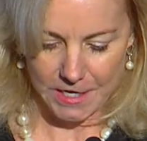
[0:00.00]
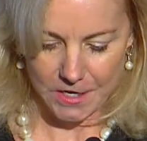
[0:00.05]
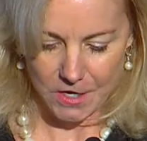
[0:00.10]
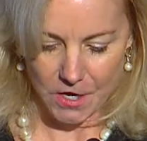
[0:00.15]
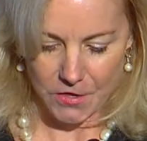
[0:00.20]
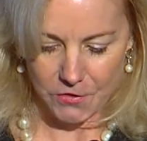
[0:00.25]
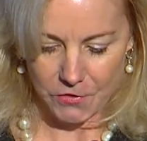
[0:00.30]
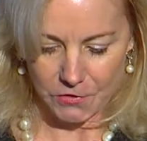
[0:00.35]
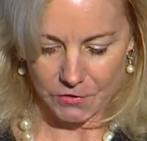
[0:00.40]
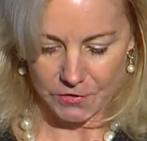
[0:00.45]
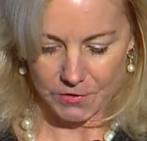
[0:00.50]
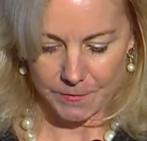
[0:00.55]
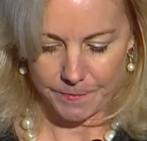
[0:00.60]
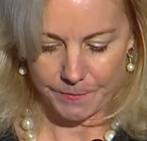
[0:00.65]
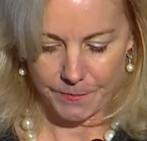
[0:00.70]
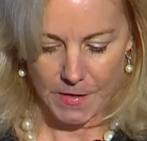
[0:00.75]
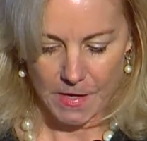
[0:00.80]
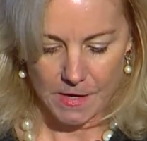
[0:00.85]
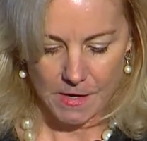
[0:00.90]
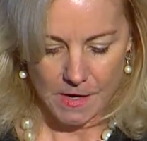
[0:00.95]
others.
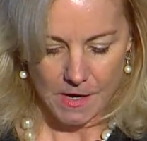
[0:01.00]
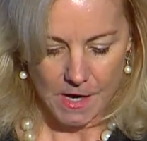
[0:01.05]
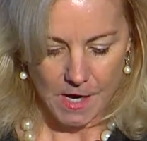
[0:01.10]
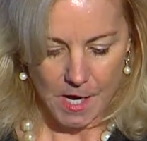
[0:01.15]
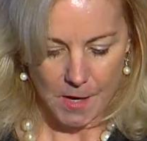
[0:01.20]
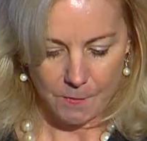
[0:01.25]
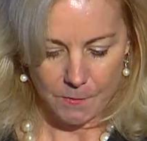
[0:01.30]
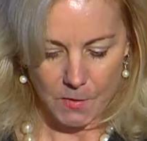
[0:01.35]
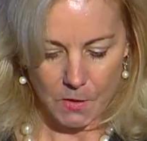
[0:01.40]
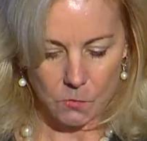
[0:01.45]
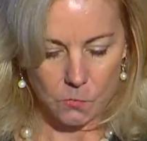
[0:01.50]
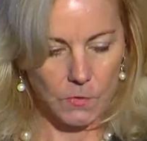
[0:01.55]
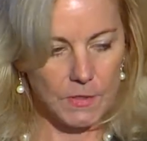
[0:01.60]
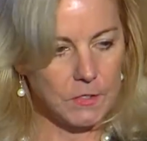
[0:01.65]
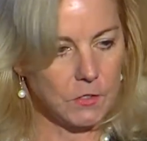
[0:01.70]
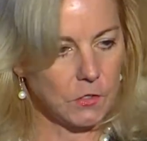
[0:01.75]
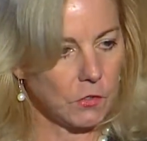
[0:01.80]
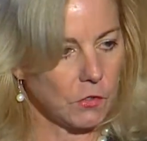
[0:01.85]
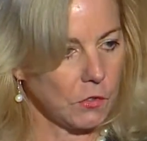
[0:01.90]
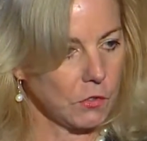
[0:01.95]
But
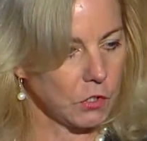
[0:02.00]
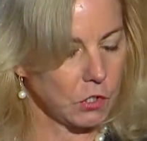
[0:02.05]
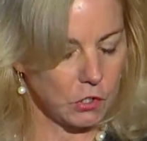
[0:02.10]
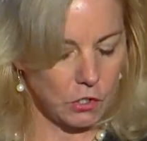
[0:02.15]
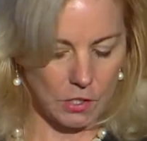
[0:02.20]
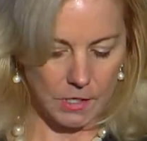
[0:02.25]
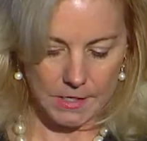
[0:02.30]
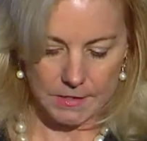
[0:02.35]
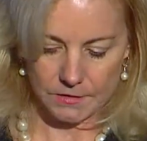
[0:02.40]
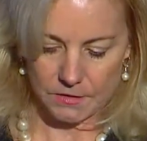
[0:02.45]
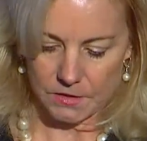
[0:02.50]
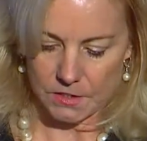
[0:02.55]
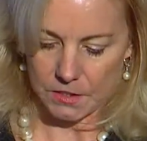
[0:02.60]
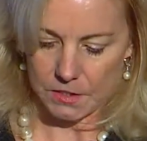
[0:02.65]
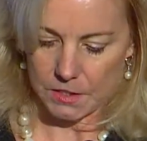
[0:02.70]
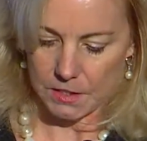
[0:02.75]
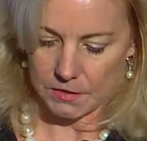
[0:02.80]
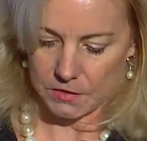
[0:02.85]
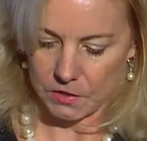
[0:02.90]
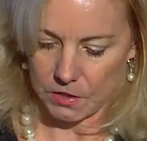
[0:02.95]
research and
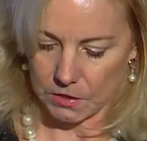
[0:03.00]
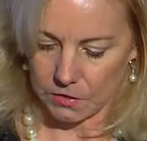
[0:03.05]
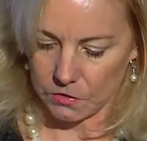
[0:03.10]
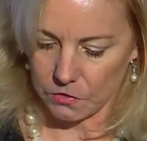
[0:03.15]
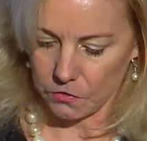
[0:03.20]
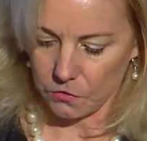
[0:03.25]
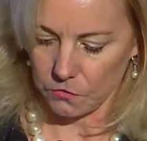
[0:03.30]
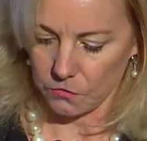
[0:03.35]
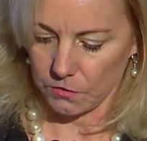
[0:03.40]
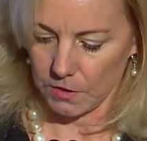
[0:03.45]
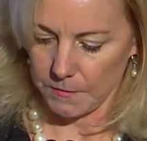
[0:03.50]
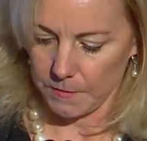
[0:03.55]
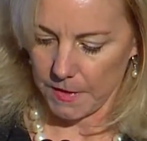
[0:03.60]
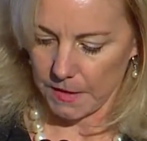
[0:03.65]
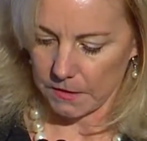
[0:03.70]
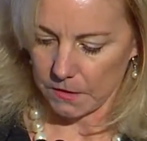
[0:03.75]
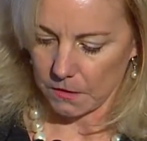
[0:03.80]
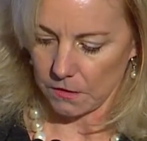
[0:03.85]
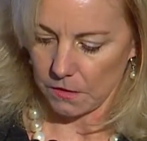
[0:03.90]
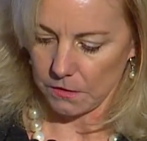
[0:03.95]
statistics certainly
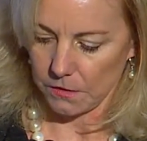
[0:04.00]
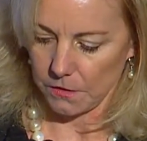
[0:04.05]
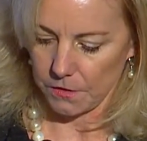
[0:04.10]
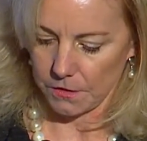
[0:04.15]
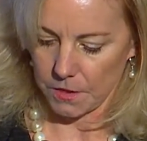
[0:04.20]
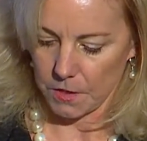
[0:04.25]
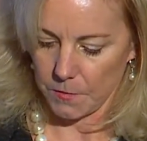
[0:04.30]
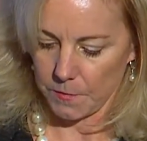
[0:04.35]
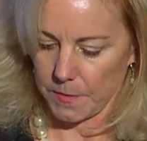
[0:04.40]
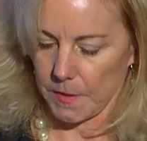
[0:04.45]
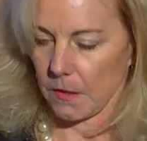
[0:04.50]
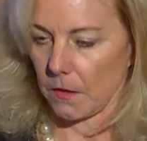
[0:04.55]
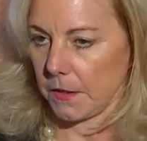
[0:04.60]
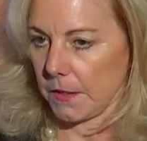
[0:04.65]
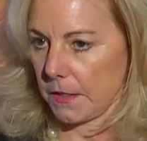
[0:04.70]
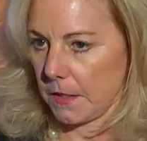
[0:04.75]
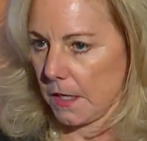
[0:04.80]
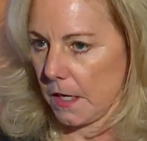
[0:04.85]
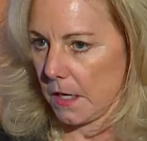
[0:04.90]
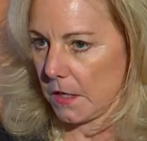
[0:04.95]
make a clear and
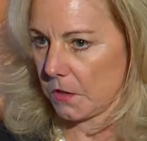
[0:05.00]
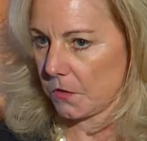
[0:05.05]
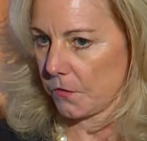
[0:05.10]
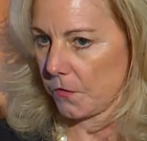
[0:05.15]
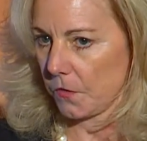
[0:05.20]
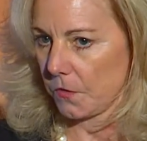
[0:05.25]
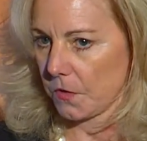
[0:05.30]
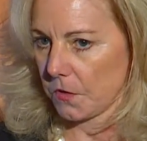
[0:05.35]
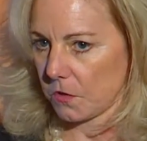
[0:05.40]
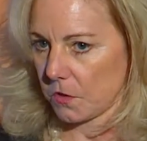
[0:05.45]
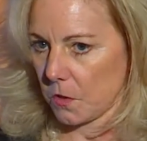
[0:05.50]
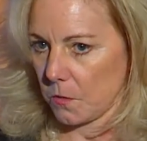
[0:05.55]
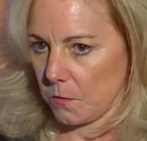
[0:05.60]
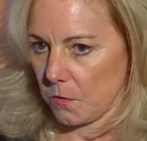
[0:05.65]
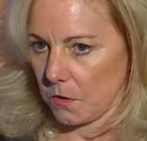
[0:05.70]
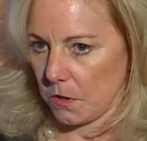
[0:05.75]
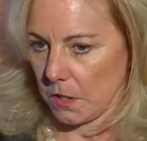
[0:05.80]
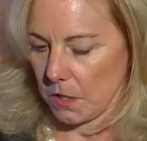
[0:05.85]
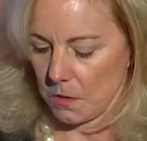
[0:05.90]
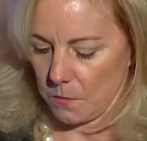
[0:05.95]
compelling case for this
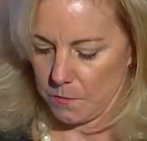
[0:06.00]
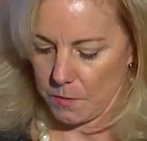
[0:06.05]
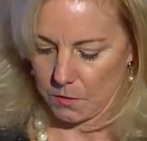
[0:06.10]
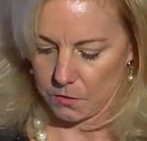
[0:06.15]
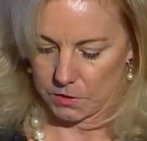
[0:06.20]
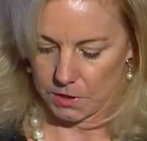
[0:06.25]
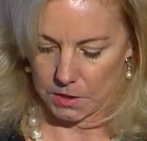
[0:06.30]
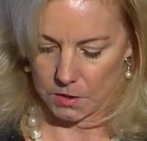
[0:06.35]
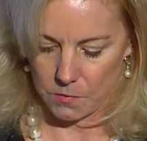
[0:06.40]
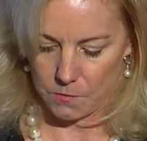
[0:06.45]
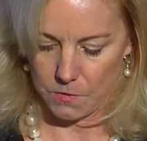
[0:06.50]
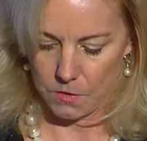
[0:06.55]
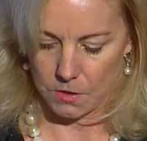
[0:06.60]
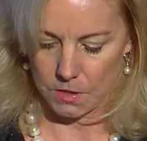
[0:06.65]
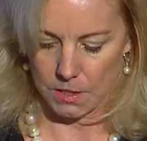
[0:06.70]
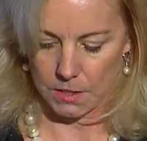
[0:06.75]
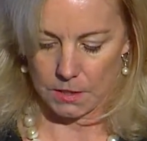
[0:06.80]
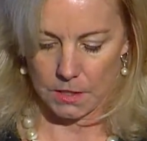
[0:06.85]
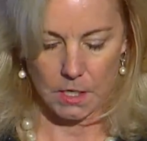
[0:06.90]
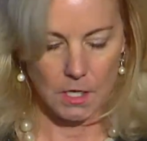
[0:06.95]
community, the building
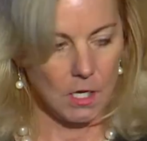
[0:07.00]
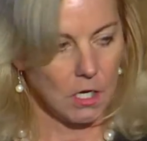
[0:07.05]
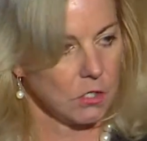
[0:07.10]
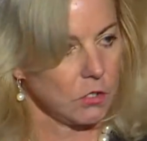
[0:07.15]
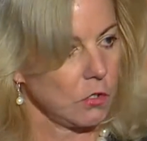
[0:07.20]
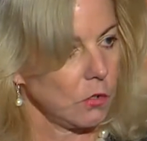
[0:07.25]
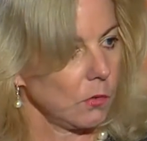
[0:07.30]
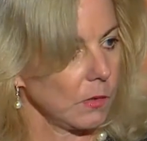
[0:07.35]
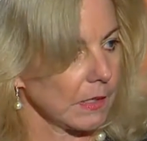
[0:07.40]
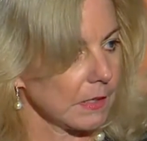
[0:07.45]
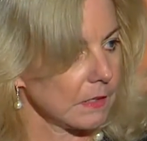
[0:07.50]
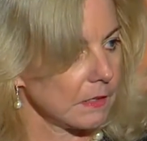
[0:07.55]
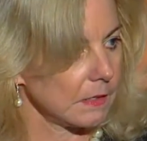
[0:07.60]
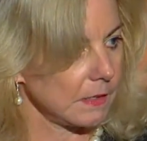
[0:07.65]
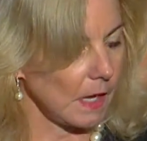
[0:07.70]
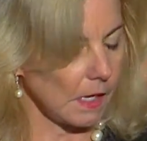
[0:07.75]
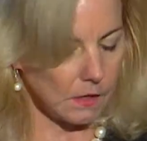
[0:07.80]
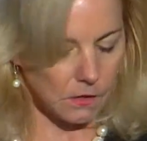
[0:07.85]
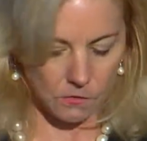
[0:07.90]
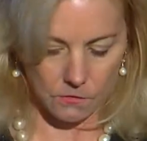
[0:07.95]
community, to
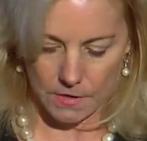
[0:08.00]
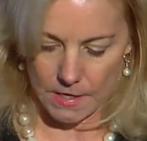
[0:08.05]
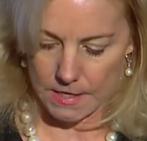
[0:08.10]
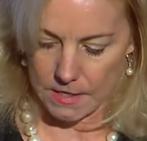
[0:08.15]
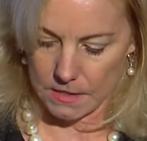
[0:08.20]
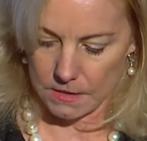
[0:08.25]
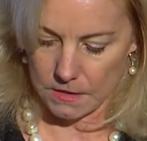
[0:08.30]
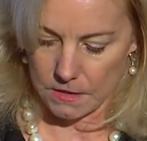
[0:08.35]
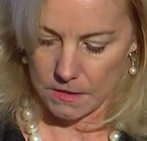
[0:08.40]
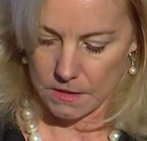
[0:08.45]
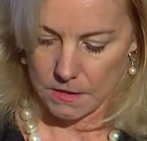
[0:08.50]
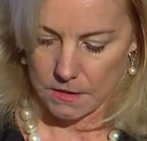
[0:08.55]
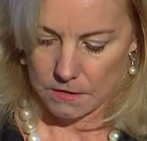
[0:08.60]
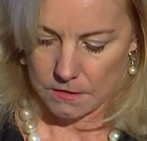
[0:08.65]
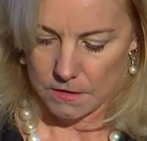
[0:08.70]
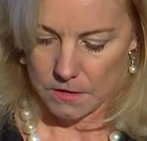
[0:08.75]
accelerate the